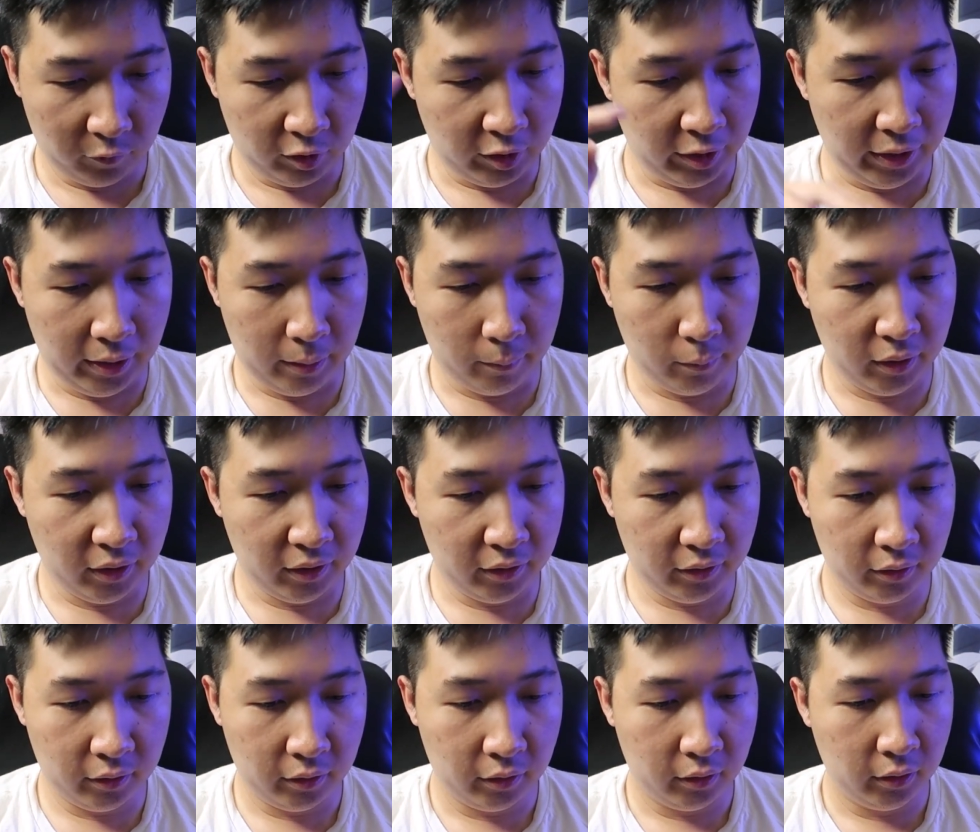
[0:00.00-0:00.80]

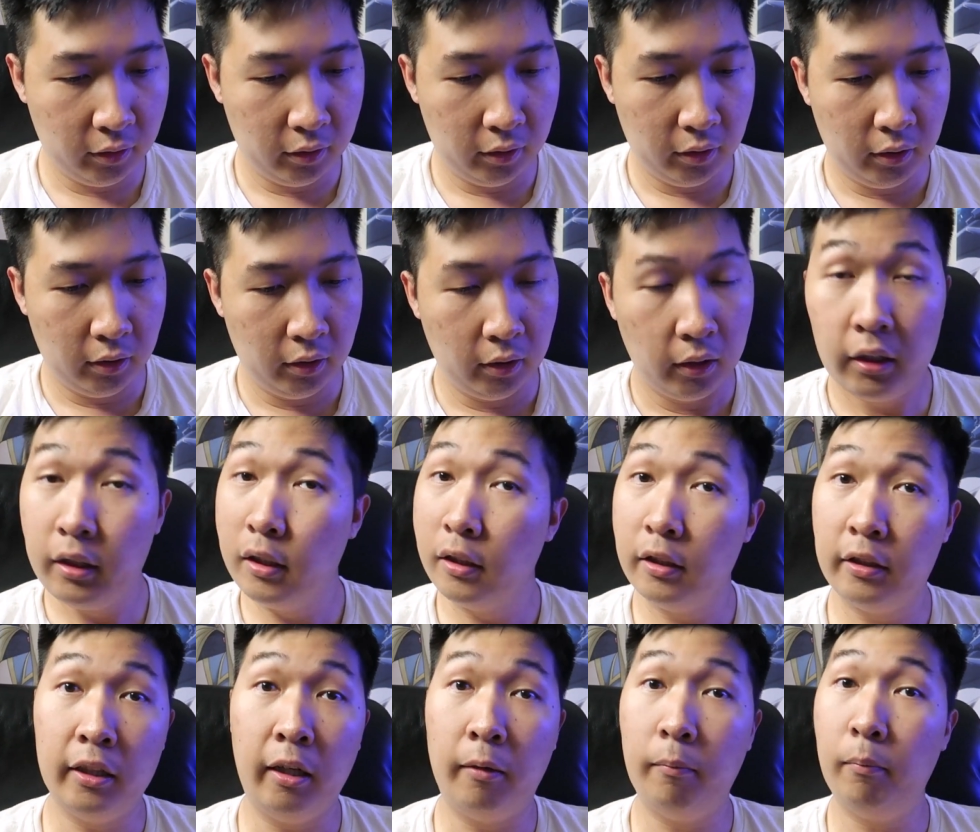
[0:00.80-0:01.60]
Cameras.
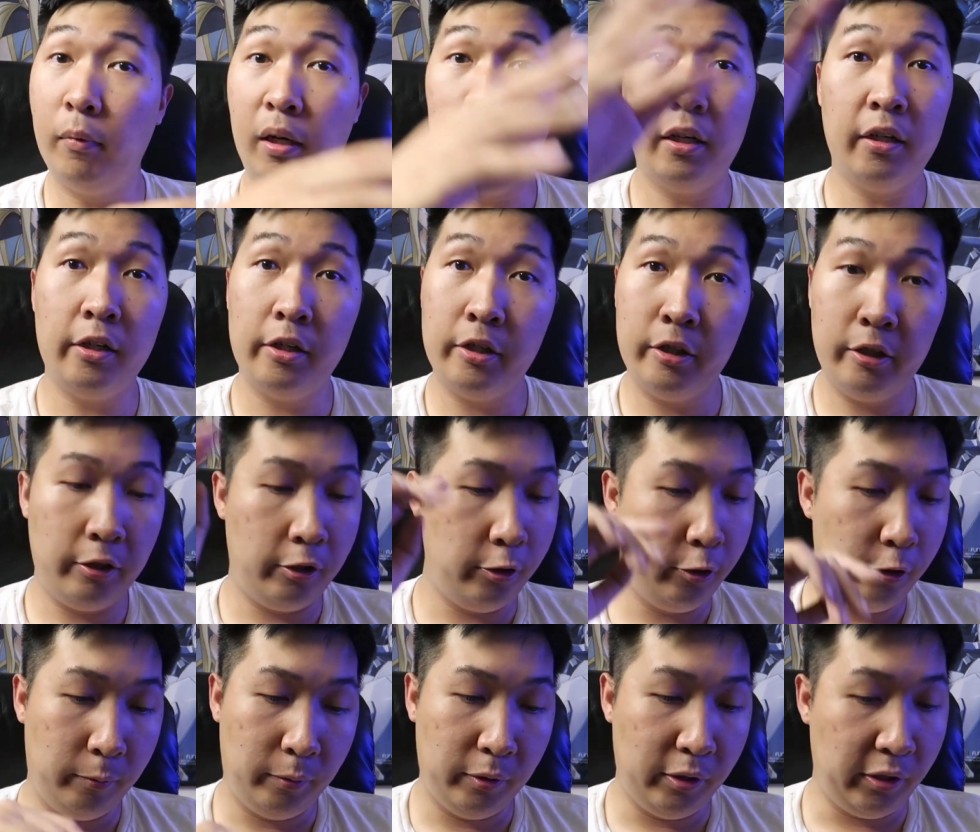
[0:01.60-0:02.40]
Some other
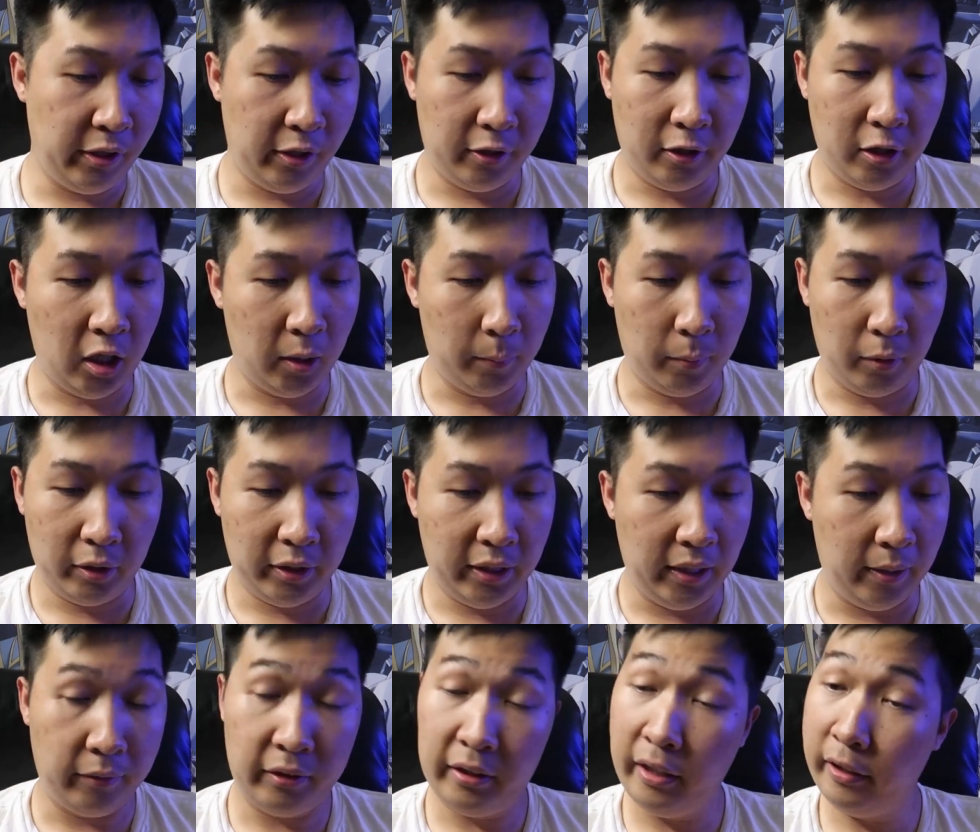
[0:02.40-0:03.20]
YouTubers can talk about
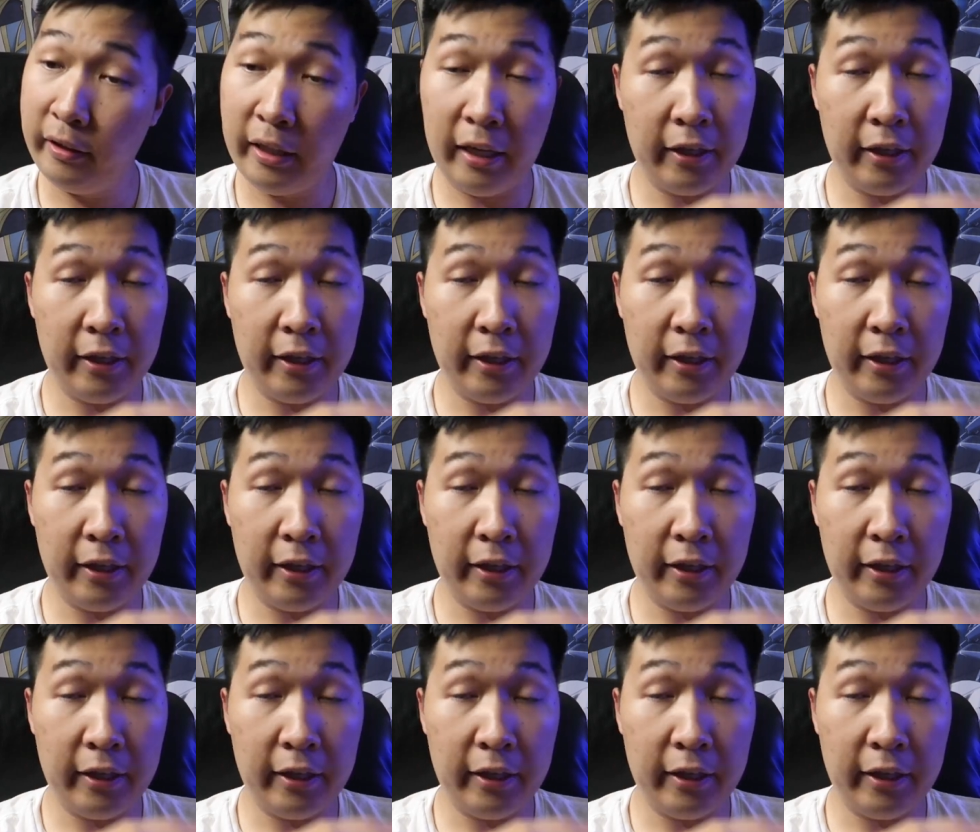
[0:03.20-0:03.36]
cameras.